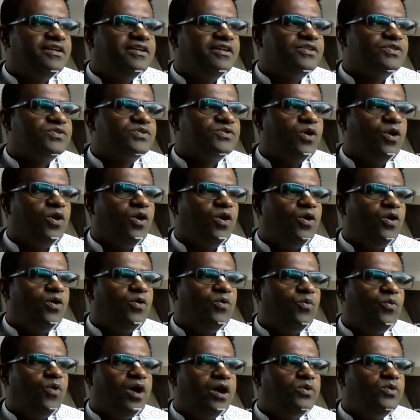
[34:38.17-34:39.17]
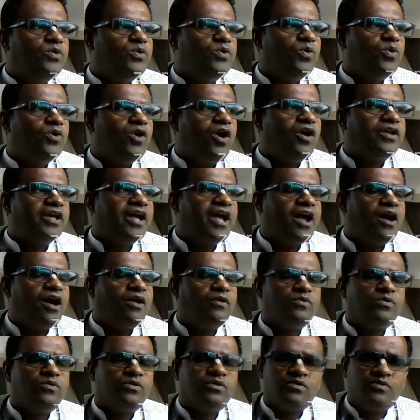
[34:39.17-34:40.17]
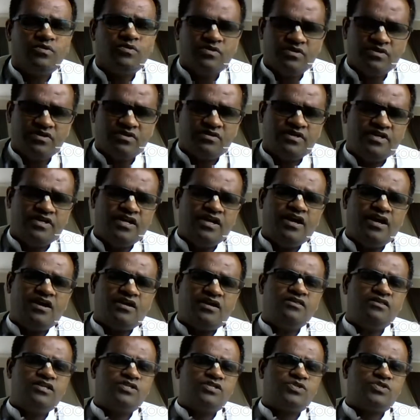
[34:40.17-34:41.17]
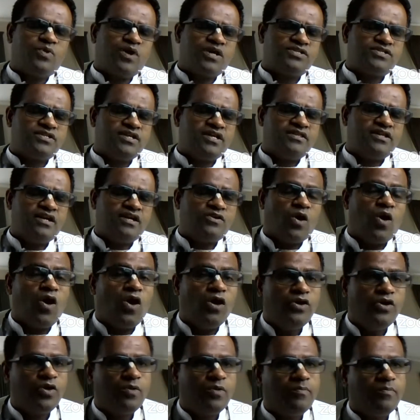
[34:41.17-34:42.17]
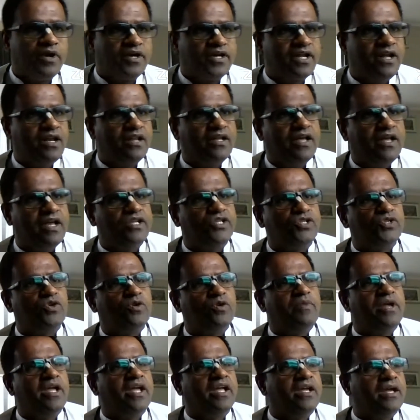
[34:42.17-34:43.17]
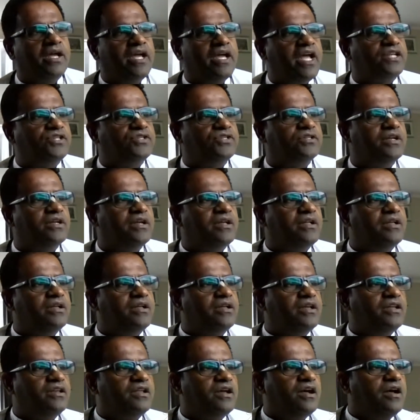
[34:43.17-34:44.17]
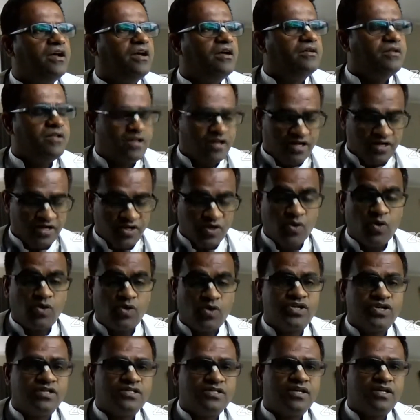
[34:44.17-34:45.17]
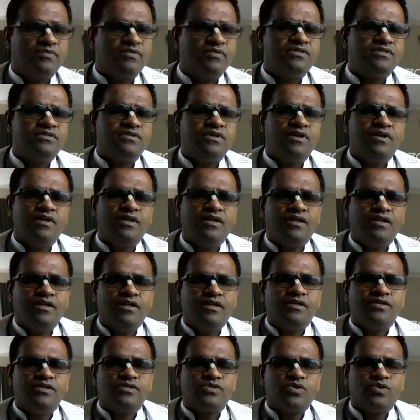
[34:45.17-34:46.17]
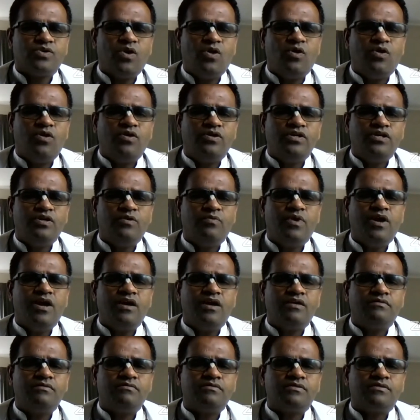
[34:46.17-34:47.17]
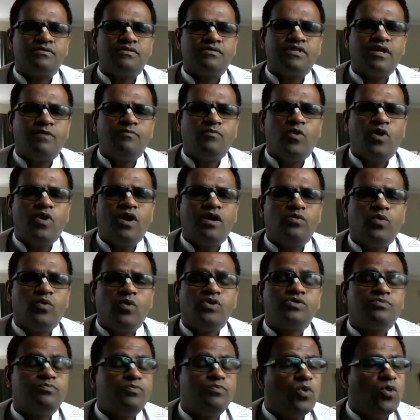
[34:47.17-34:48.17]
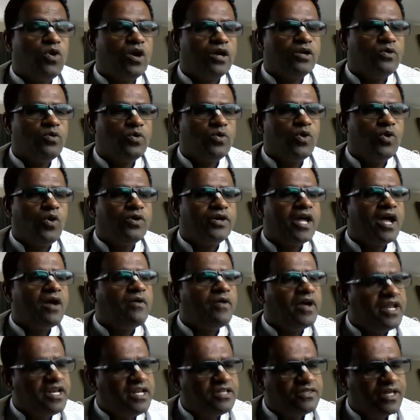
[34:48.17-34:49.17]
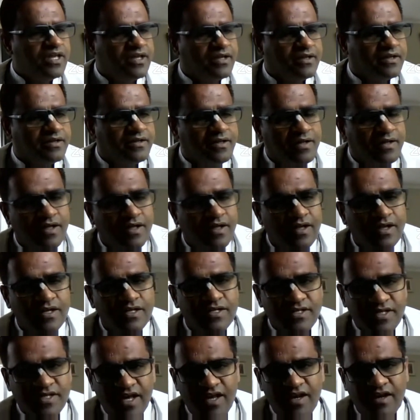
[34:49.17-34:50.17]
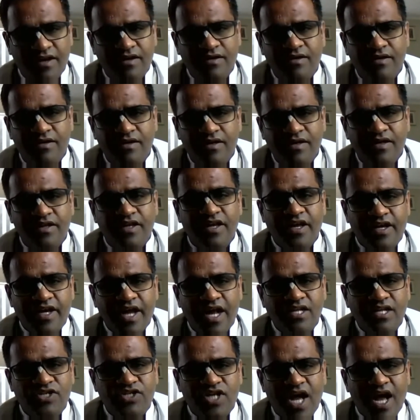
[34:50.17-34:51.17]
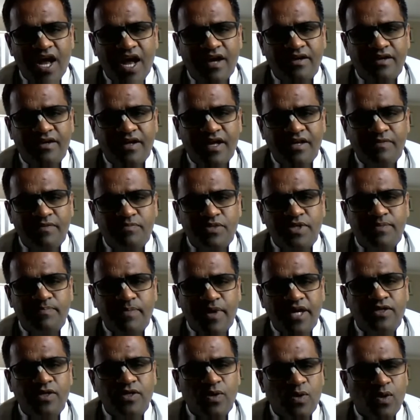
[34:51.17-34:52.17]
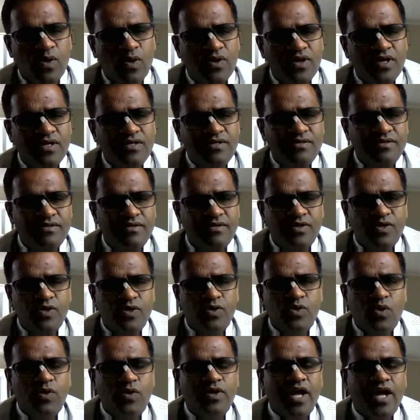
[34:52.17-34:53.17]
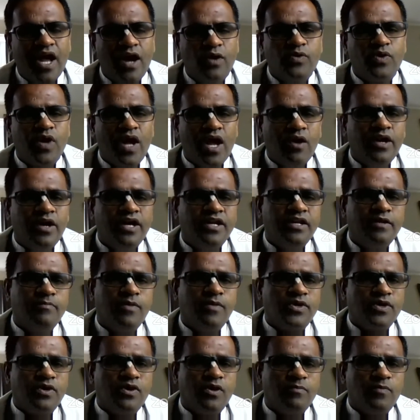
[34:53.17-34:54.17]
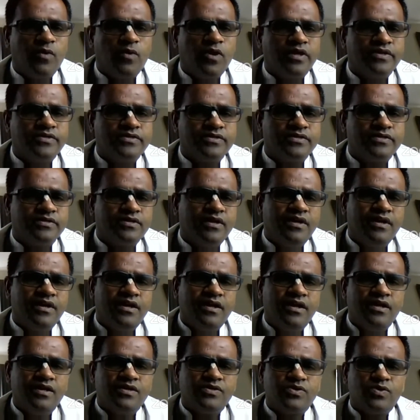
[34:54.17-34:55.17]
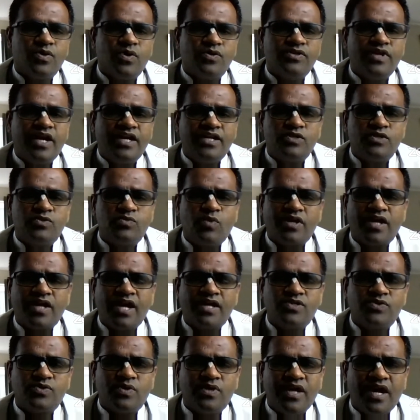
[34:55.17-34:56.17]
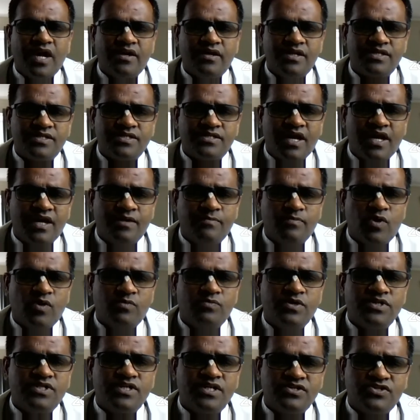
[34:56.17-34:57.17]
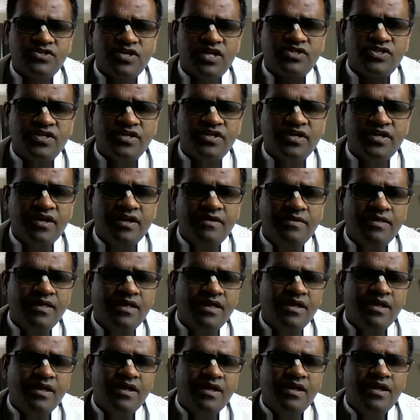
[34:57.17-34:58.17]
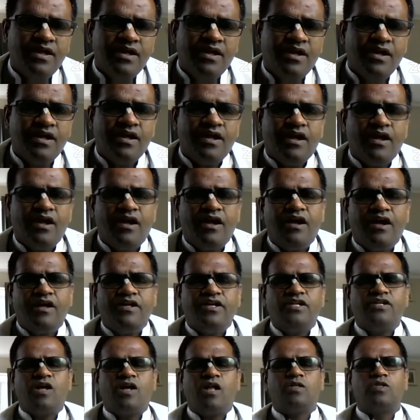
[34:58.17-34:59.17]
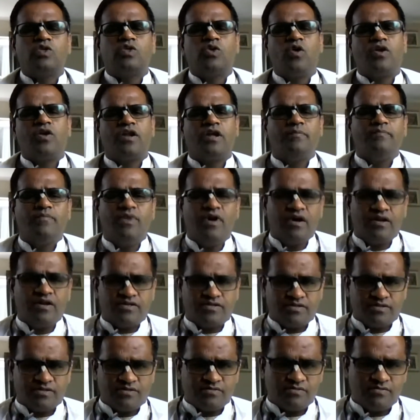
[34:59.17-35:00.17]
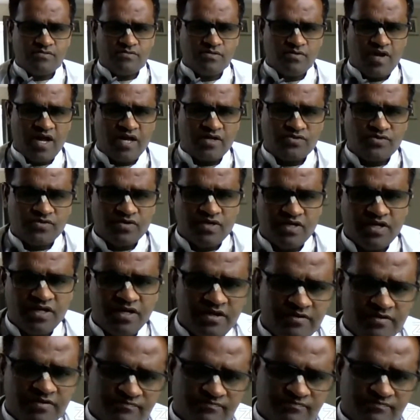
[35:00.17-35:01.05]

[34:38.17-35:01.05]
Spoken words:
So one do not have, here in this verse say that all your material gains should be engaged in a devotional service. So even someone who is poor, who don't have anything, still he can chant and spread the glories. You don't have to have any material opulence. So that is what I actually understand from this instruction here. It also refers to actually